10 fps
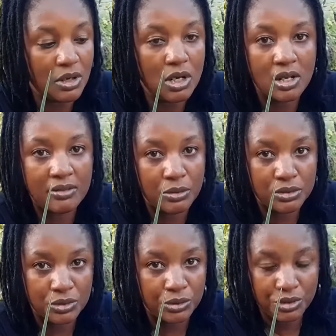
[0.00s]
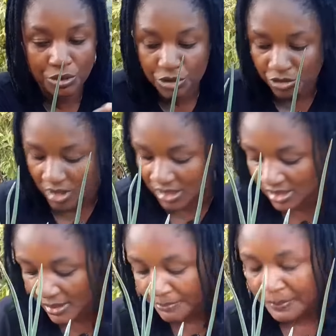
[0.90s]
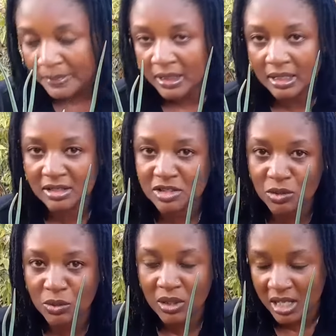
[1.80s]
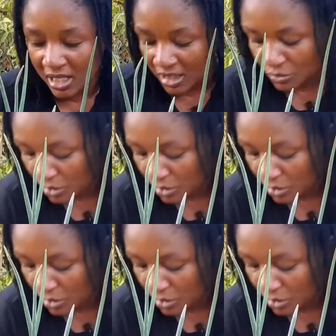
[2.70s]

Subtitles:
all of those good nutrients, and so it